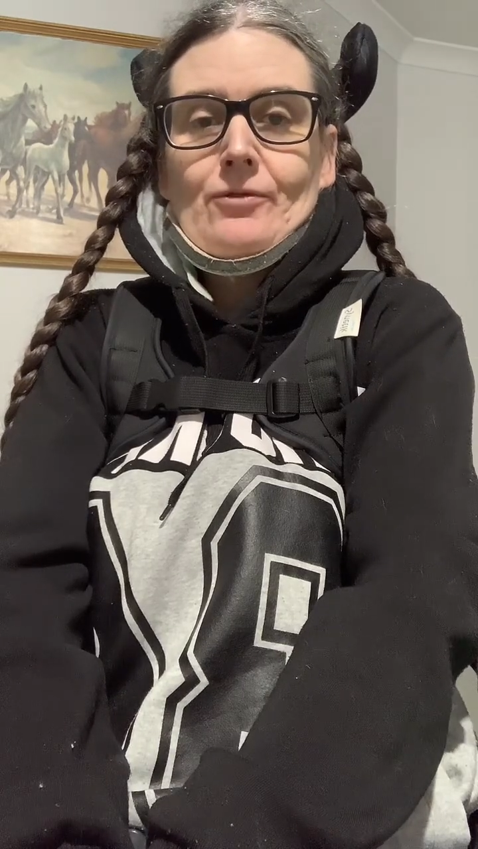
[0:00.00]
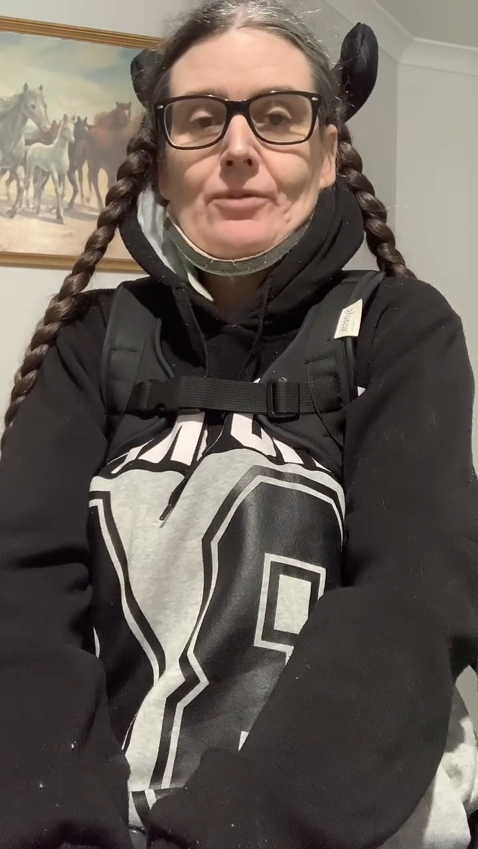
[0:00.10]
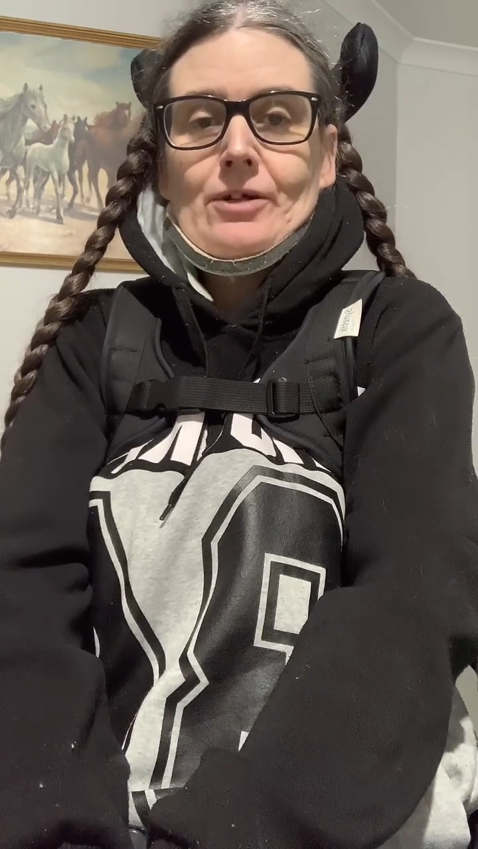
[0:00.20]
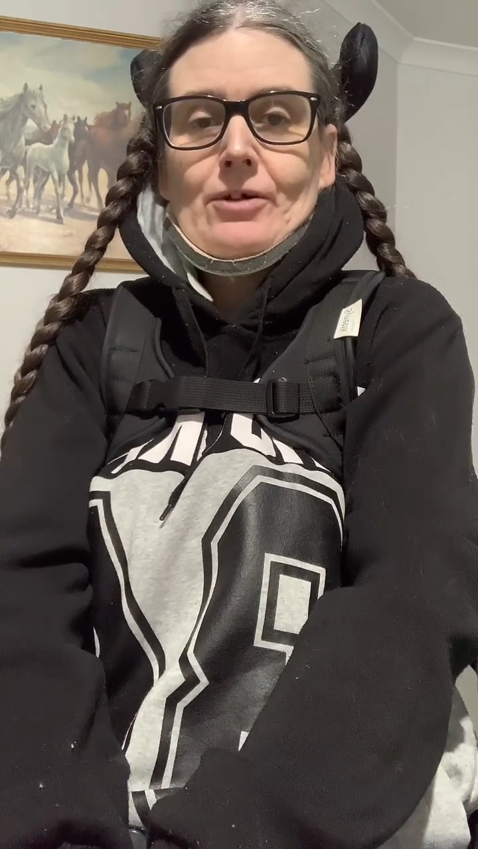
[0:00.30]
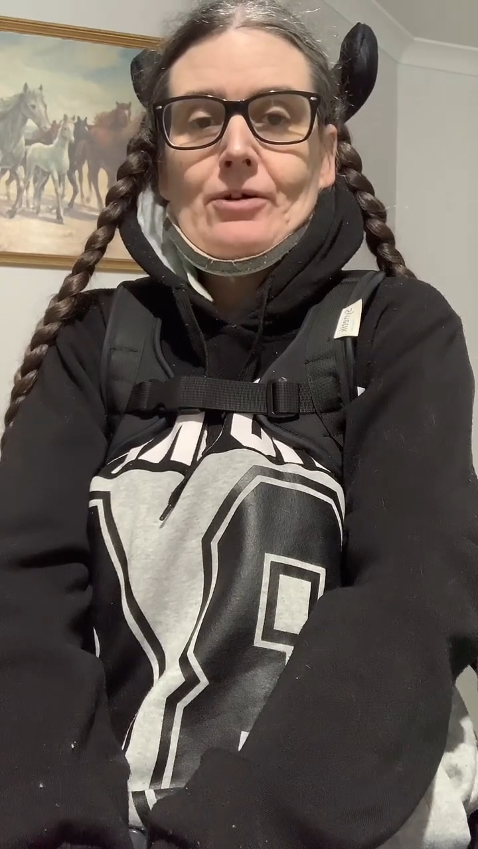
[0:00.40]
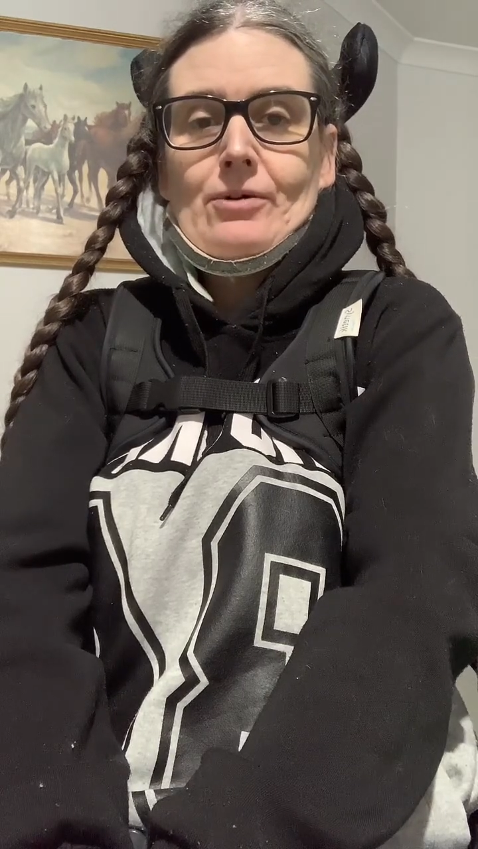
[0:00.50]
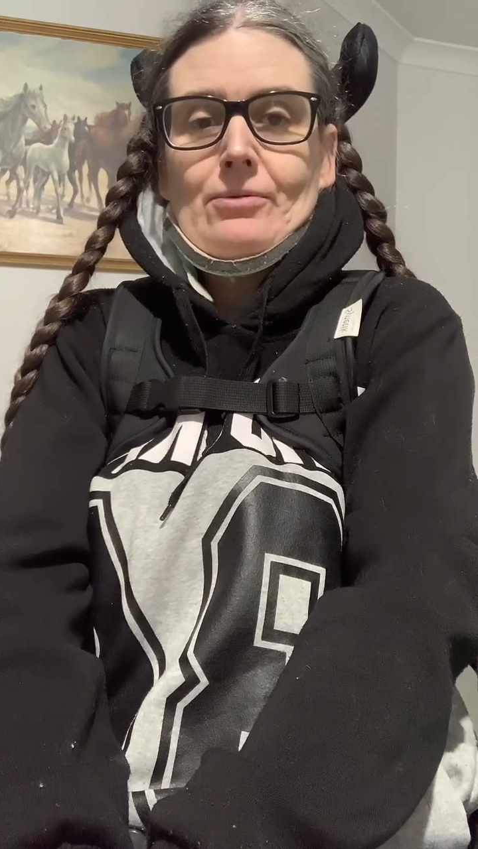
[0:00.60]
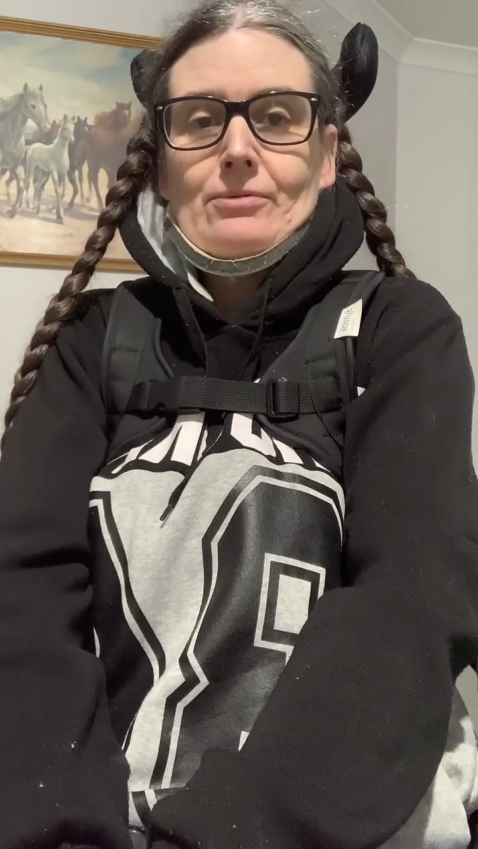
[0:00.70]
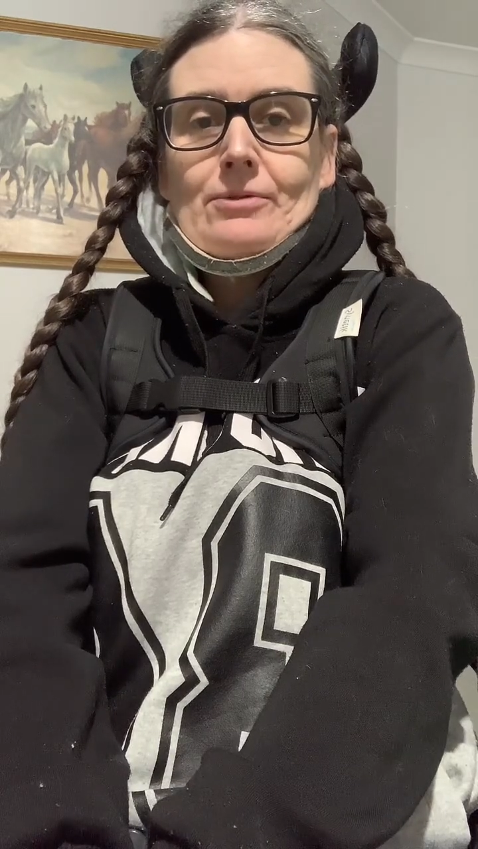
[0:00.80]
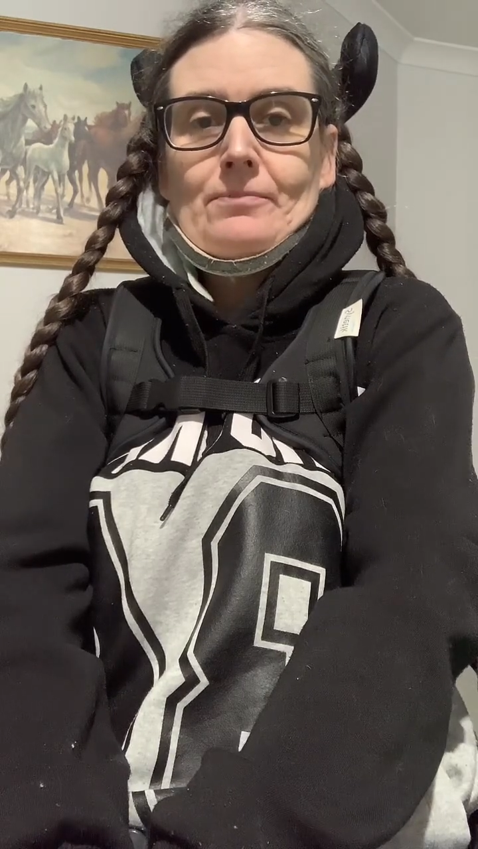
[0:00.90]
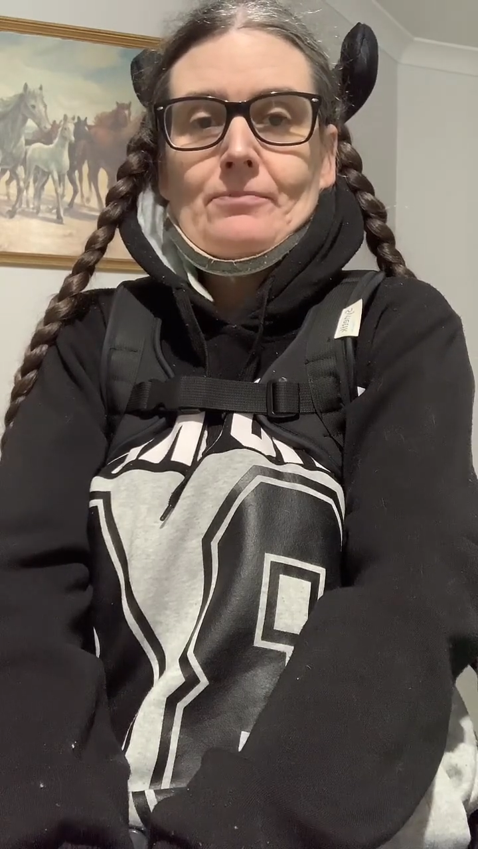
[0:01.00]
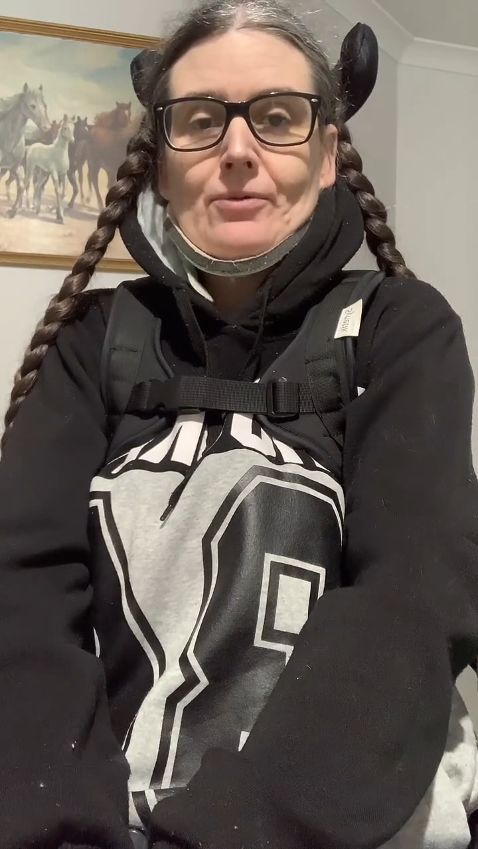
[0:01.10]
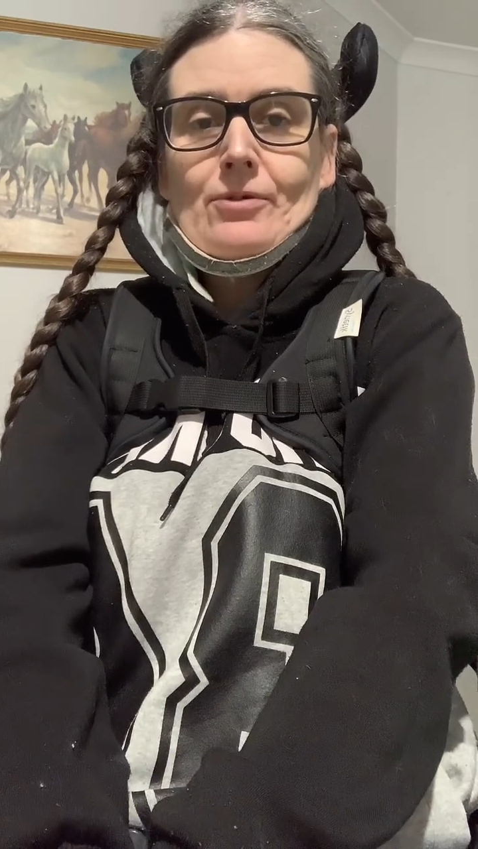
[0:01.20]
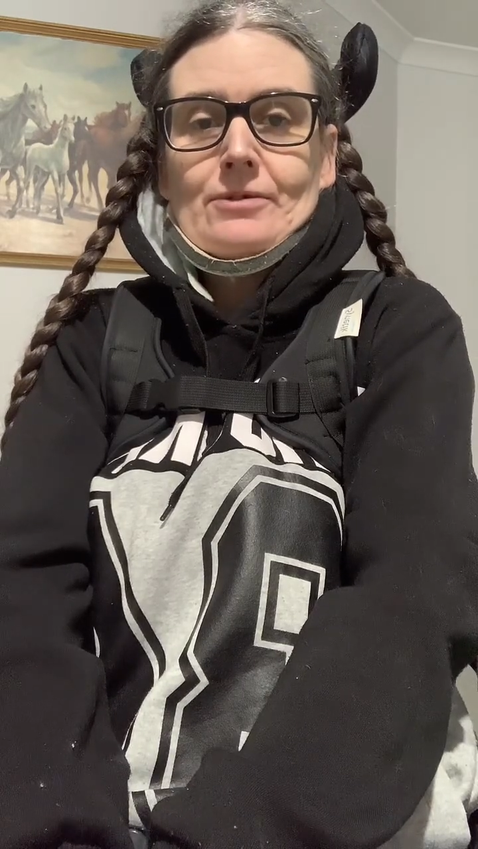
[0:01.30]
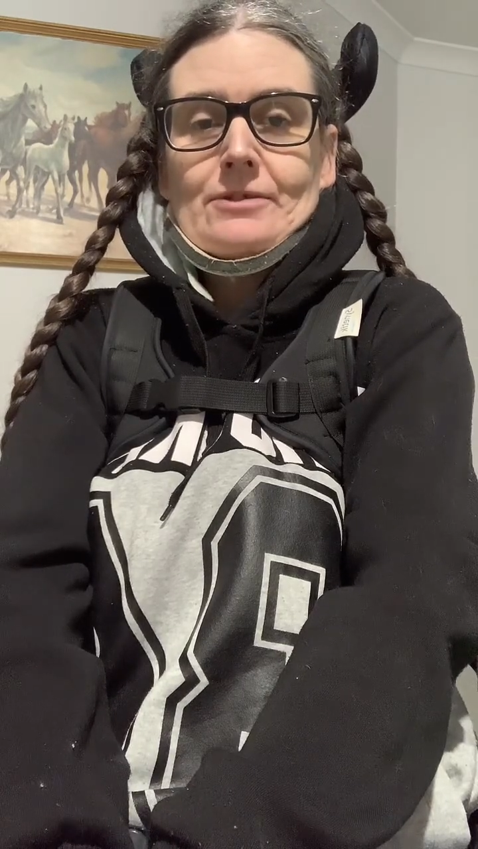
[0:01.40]
for winning gold,
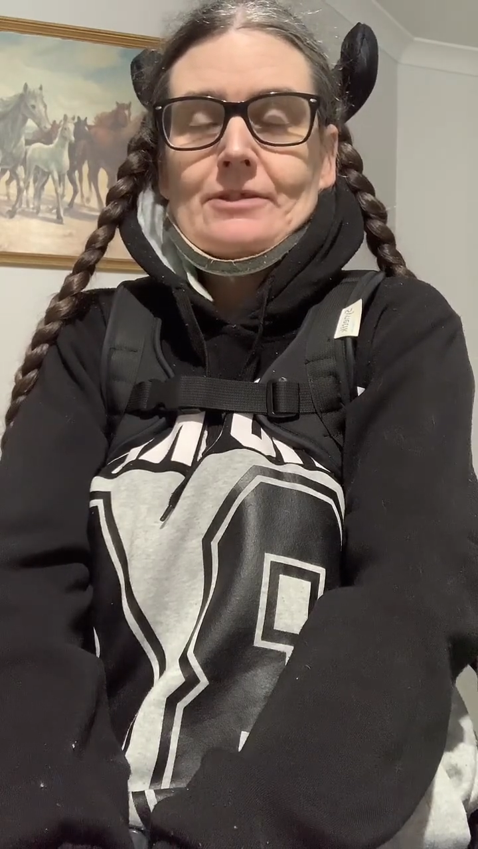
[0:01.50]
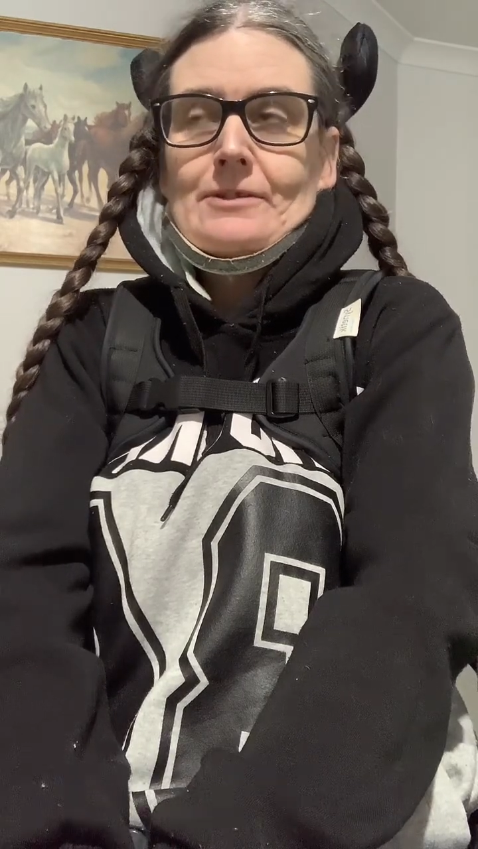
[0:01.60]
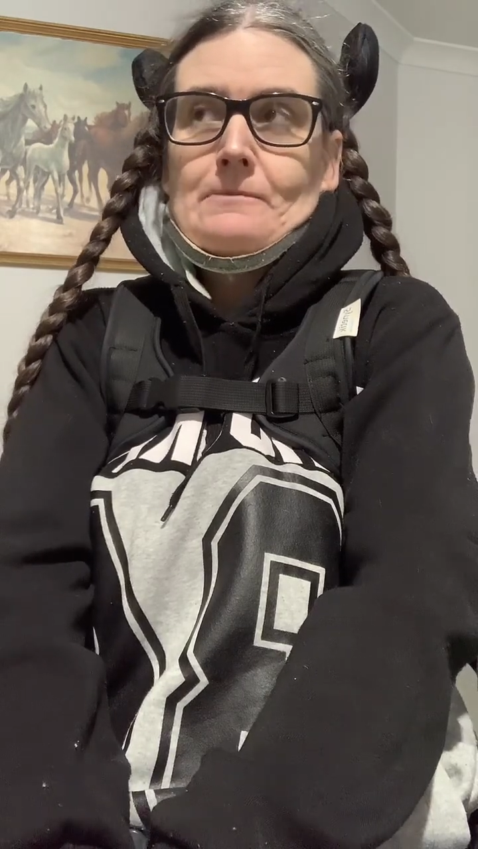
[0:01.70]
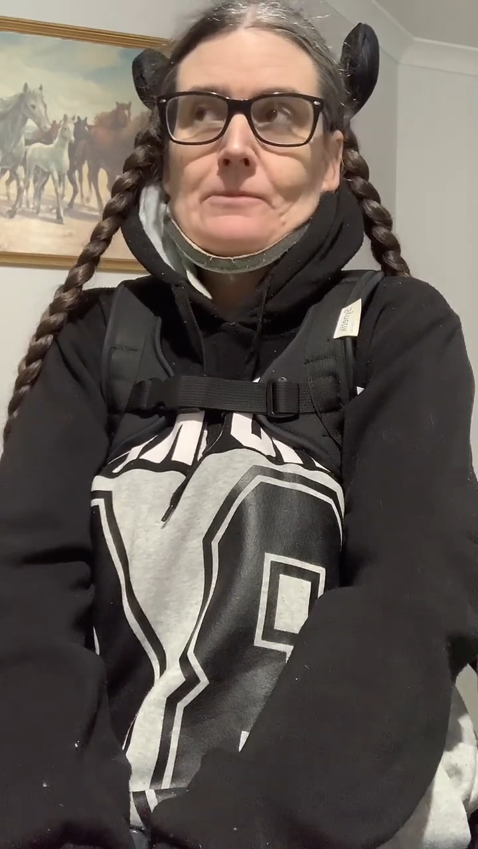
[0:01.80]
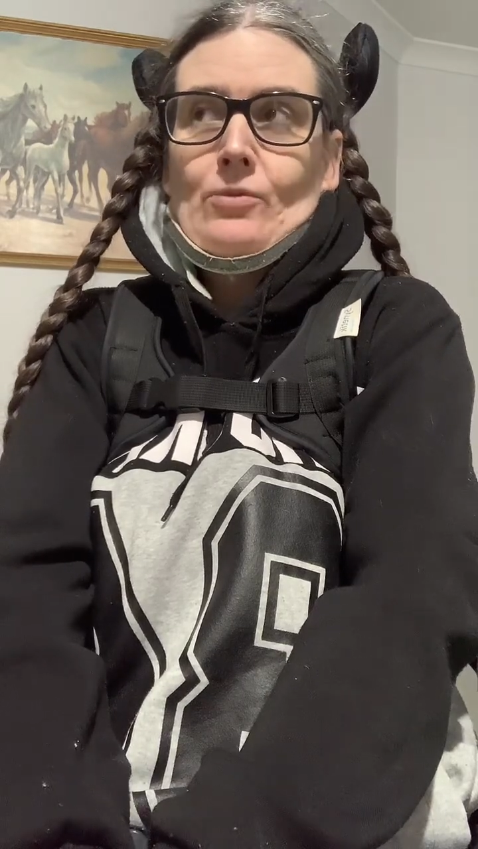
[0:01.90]
bronze.